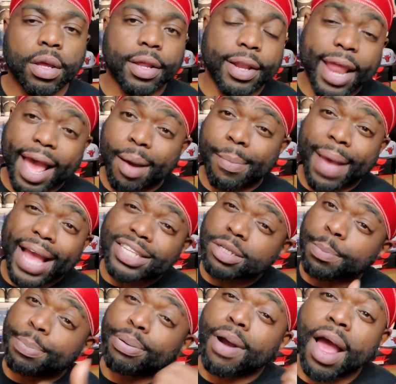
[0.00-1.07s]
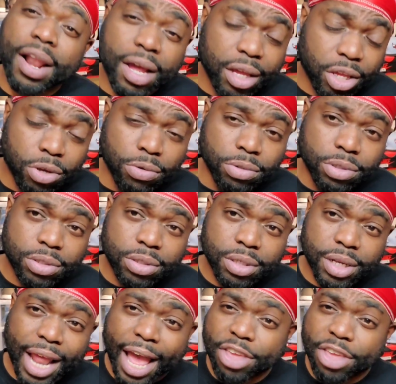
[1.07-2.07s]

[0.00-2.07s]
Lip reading: Now, back to product use. Now,